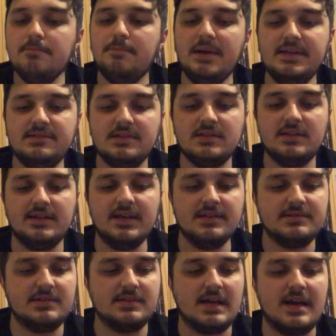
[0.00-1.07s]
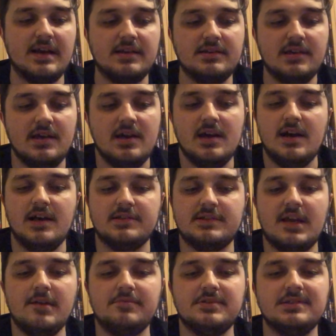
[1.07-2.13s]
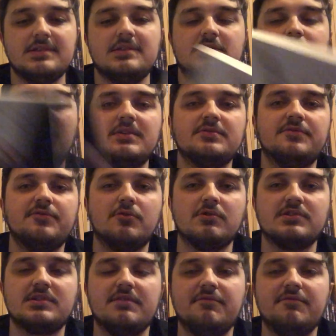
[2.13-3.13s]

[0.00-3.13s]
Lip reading: basically gets attacked, escapes into this massive forest,